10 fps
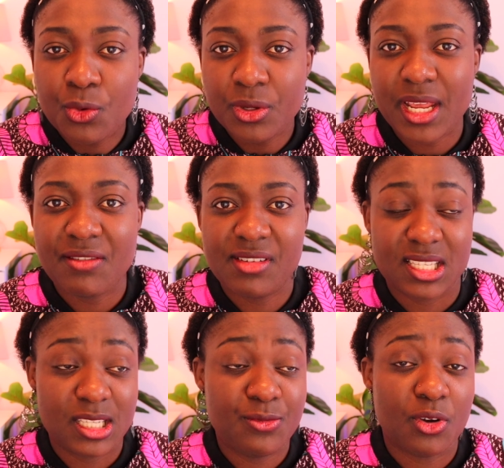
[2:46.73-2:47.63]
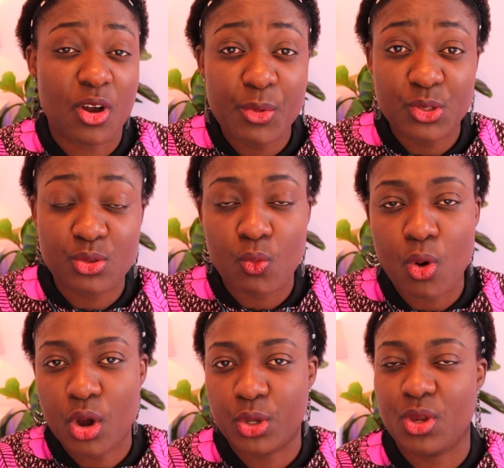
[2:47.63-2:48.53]
Good evidence. If you're coming to
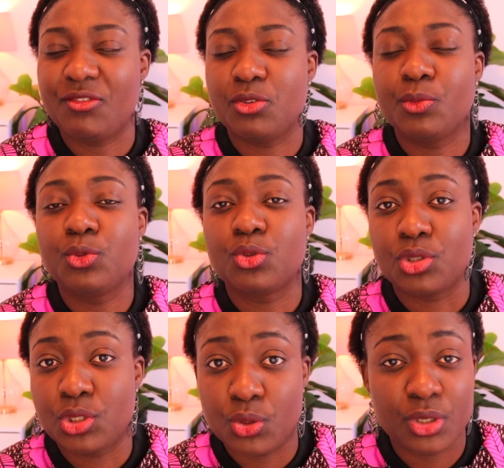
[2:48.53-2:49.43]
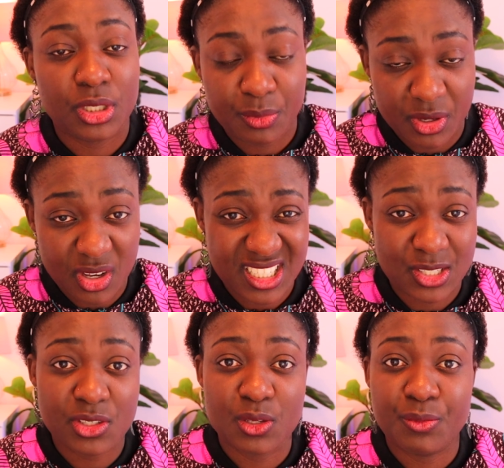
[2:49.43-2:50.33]
work, you have to be able to show, because
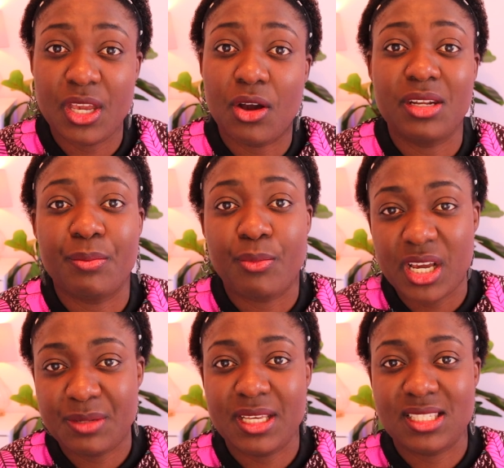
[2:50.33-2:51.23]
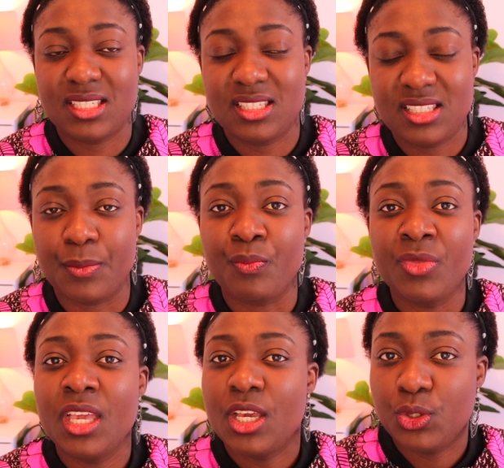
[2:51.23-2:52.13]
it's going to be on a point-based system,
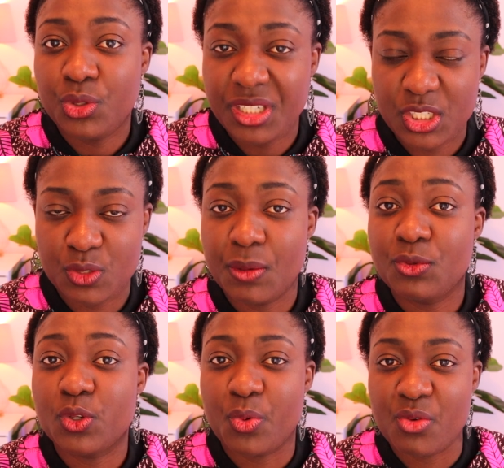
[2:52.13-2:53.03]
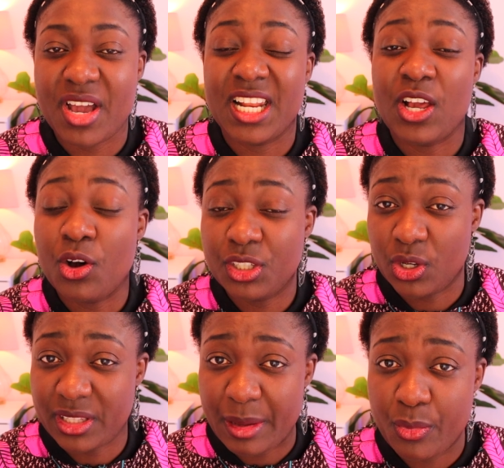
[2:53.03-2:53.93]
you need to be able to provide all
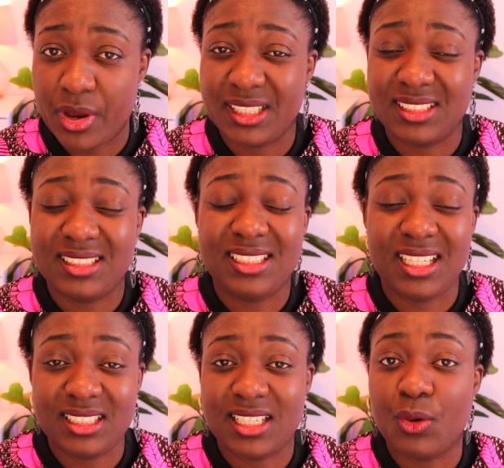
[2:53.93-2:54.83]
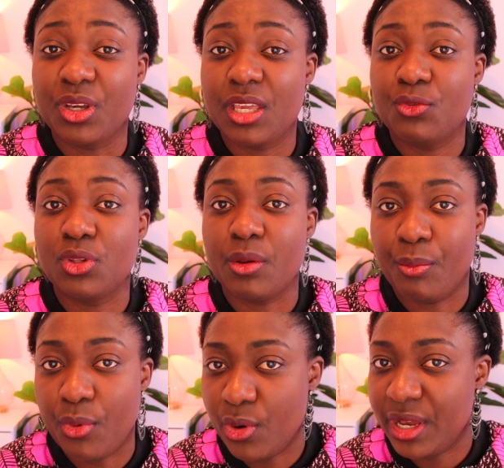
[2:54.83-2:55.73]
the other points, things that will give you the
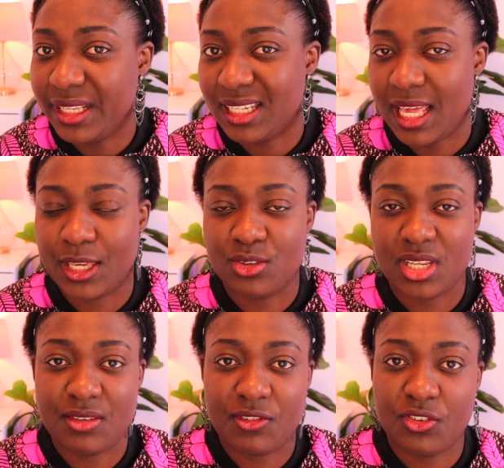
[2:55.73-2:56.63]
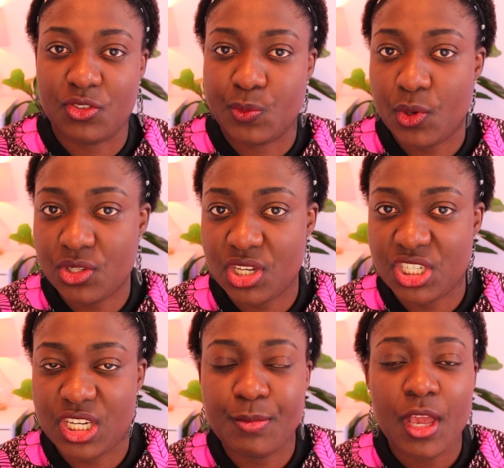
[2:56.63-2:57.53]
point, like your certificate of
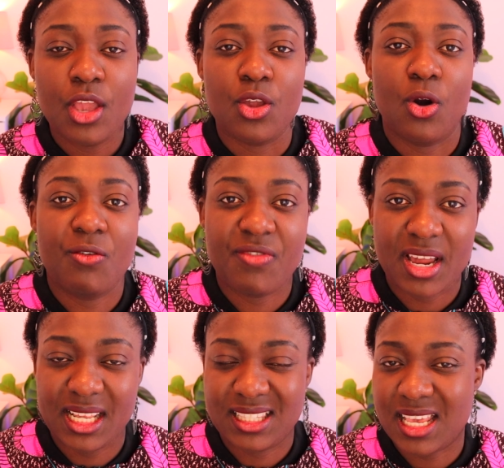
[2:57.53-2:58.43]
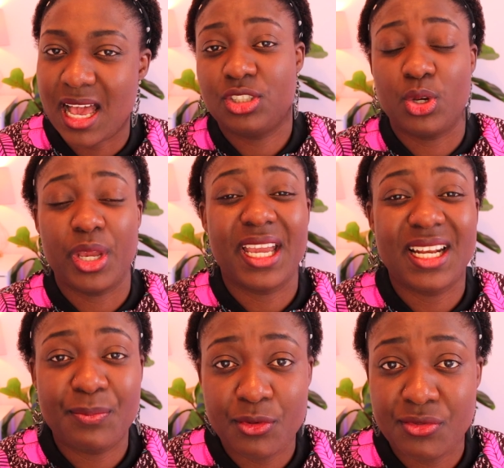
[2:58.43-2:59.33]
sponsorship, your offer letter, your
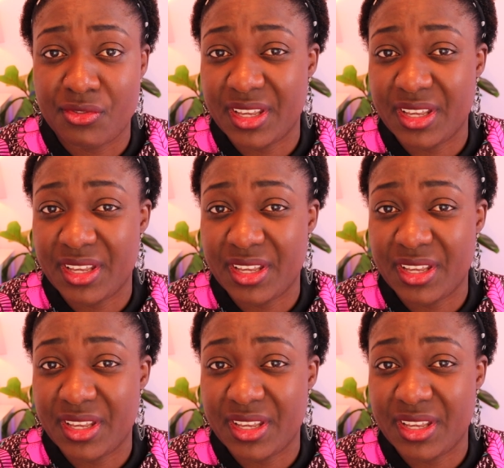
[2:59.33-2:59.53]
English, proof of